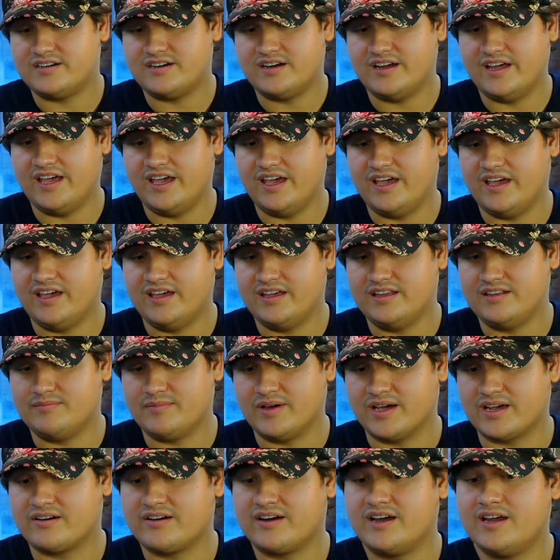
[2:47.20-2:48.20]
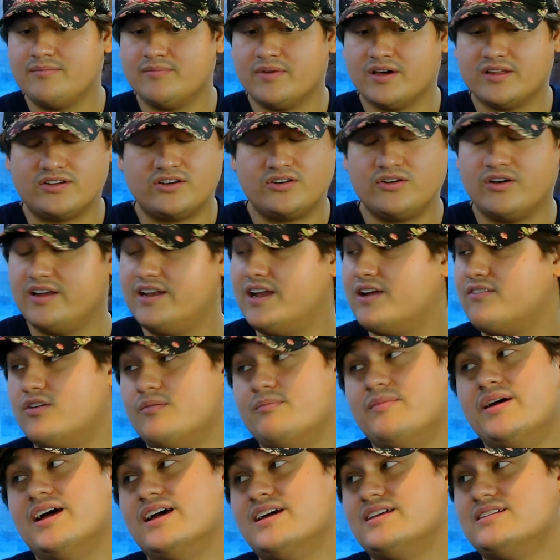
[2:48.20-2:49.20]
and my grandmother, who I never
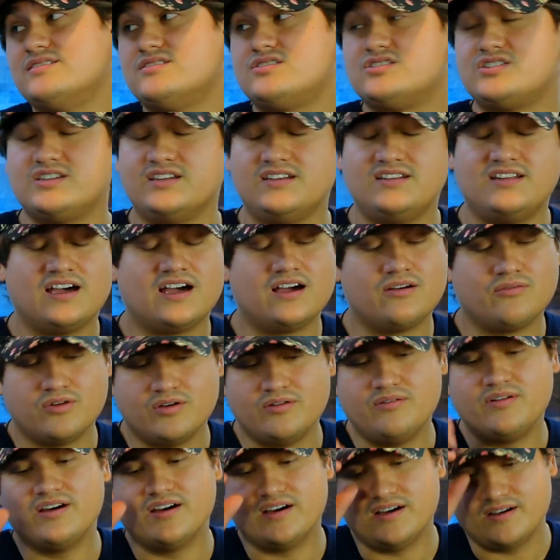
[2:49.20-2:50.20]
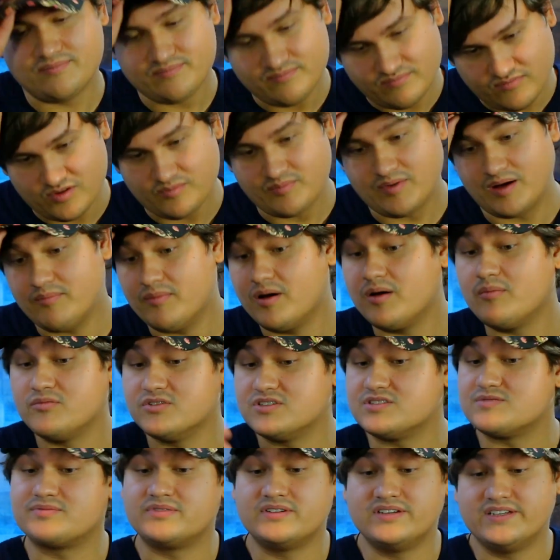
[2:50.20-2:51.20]
met, she died when, wow. my, when my mom
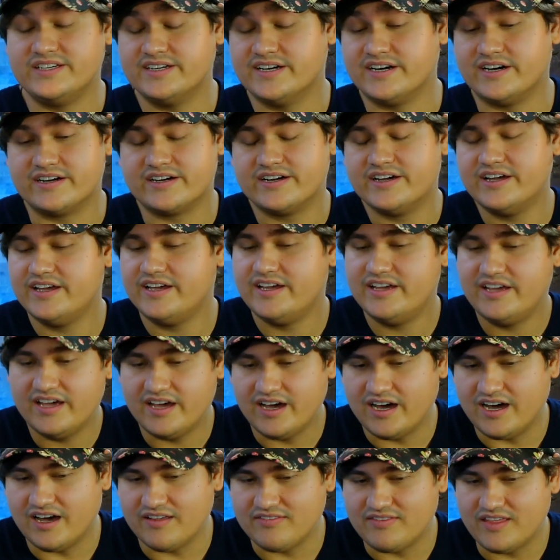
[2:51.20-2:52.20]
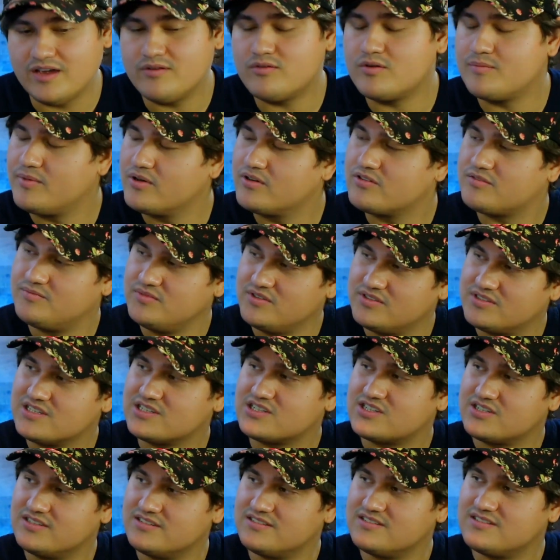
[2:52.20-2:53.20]
was pretty young. Uh, okay. Uh, they were both
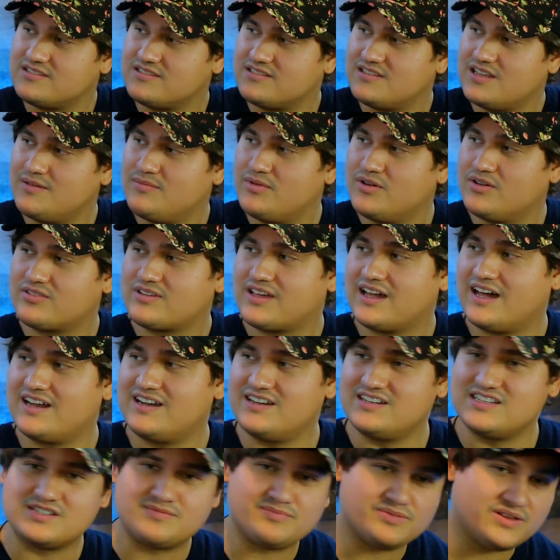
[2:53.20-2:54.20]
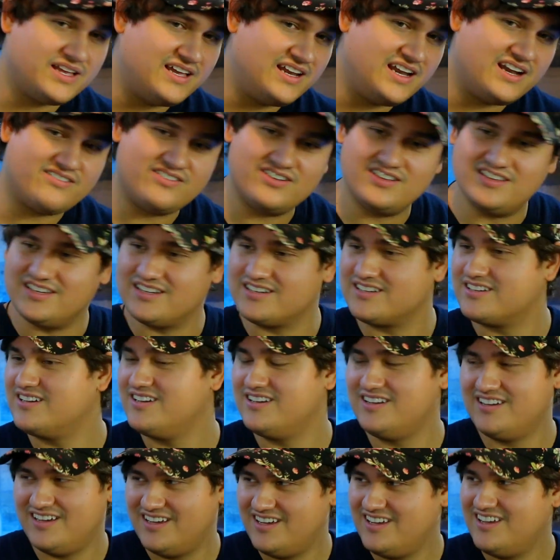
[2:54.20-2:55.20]
musicians. They both kind of just played everything.
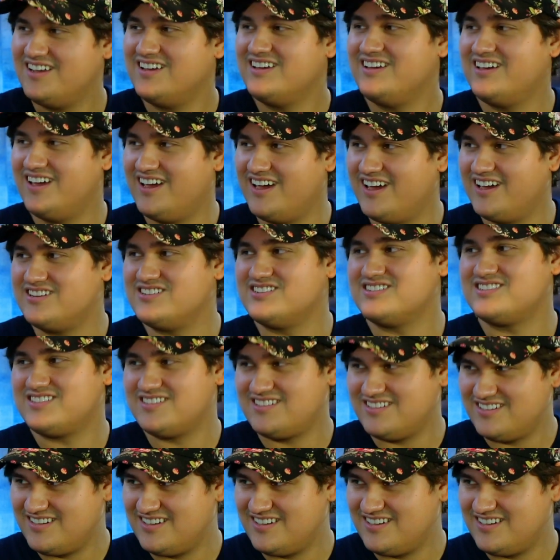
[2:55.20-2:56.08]
Yeah. It, it comes just,